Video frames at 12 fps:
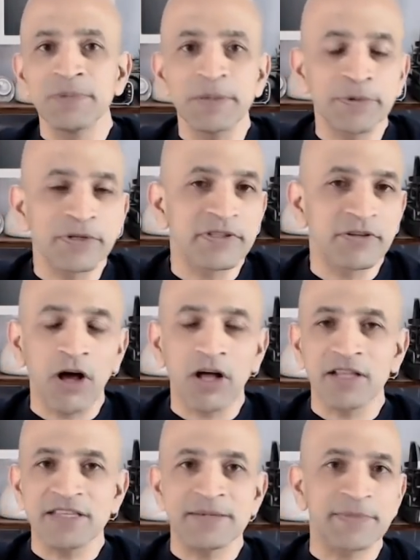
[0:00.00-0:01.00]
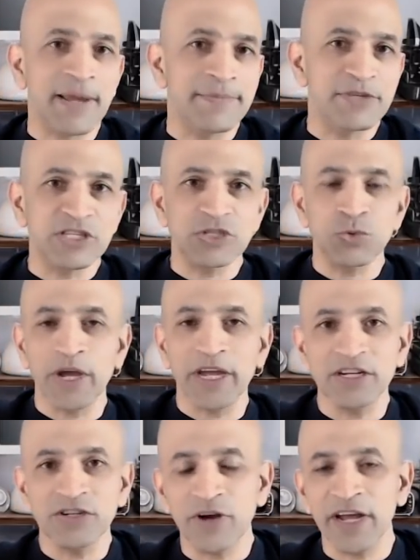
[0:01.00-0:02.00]
People call it sometimes
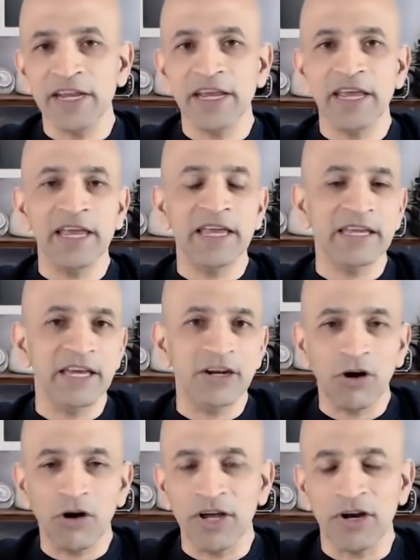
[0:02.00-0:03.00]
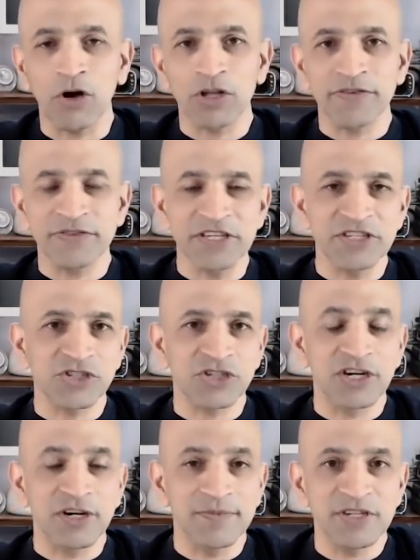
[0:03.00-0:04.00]
swing trading and all of these
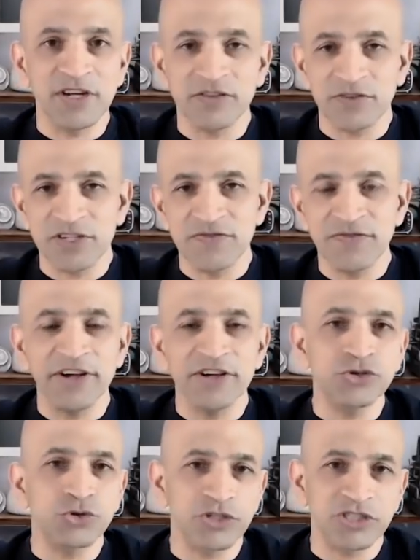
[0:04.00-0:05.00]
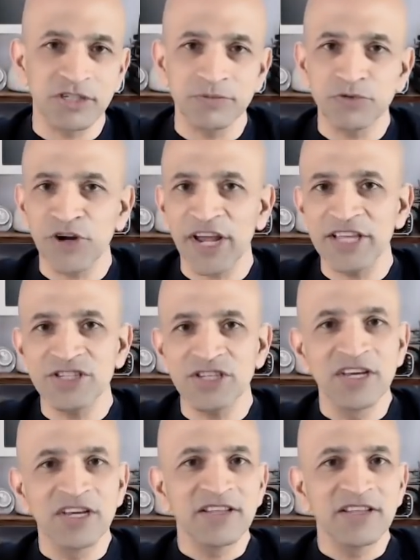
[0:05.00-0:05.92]
terms. In other words, very short-term trades.